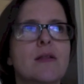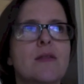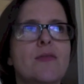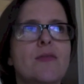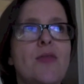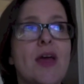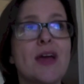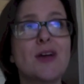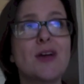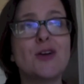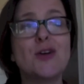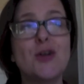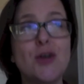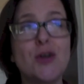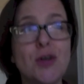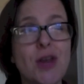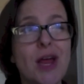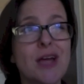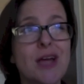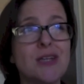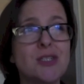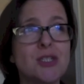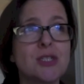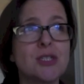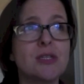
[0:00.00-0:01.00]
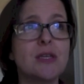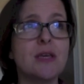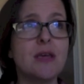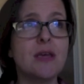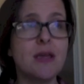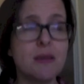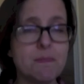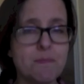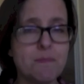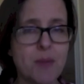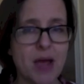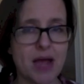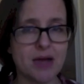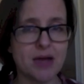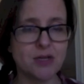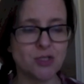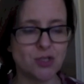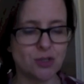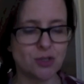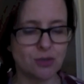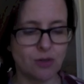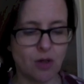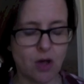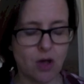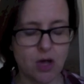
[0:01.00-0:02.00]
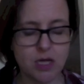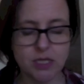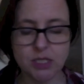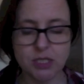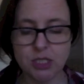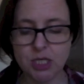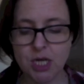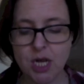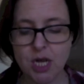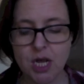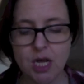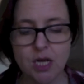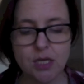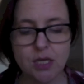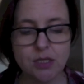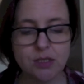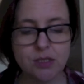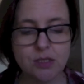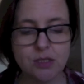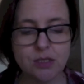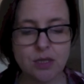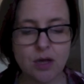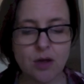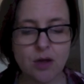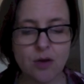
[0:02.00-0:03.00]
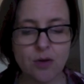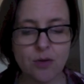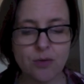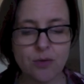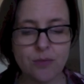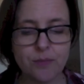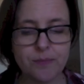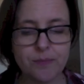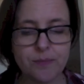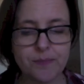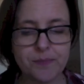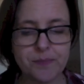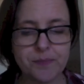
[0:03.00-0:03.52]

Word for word: that could actually impact your launch. So